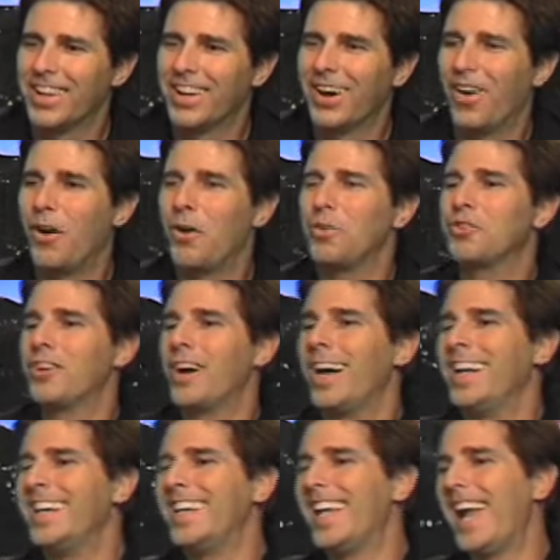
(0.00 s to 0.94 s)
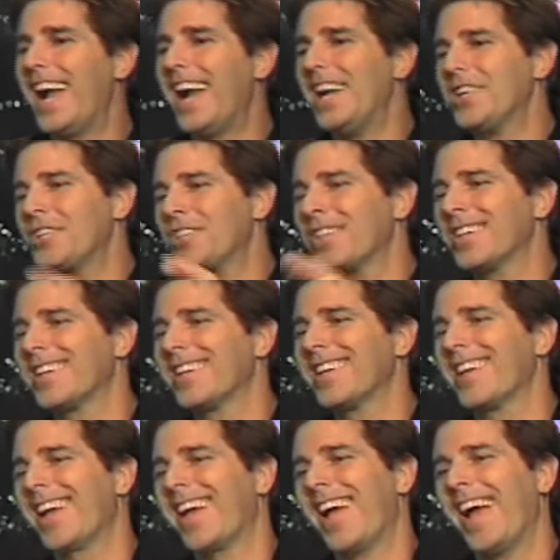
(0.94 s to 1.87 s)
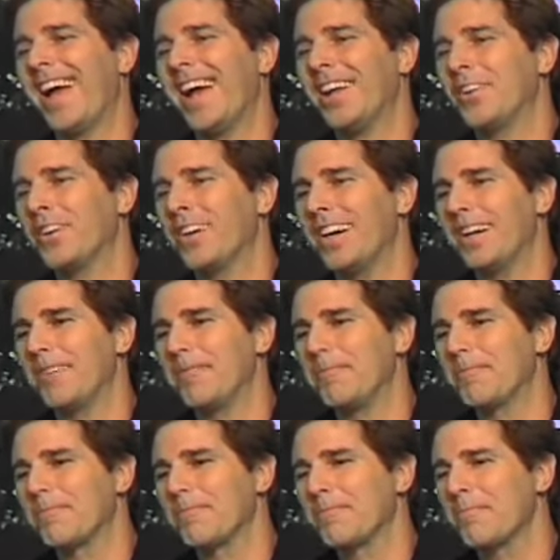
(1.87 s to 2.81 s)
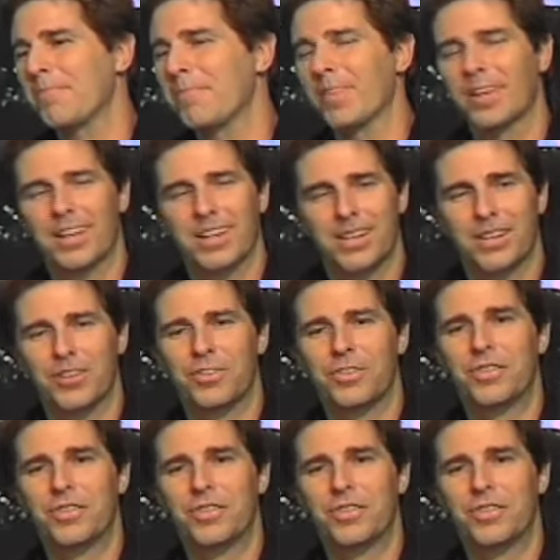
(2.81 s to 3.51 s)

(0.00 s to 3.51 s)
Oh, Johnny Cash and um, Carter, June.